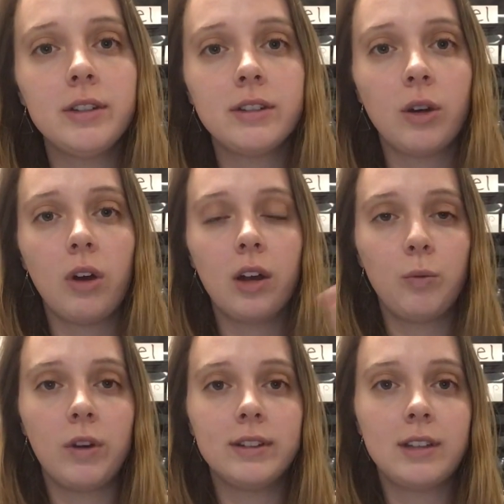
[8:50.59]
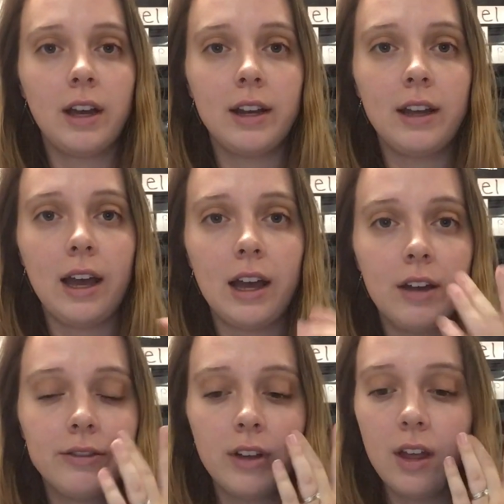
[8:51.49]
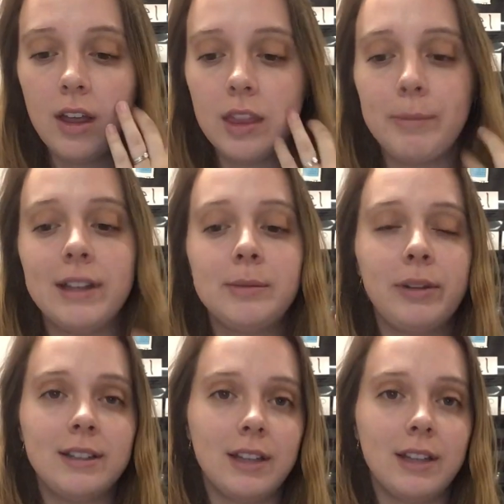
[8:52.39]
So on one side have the best place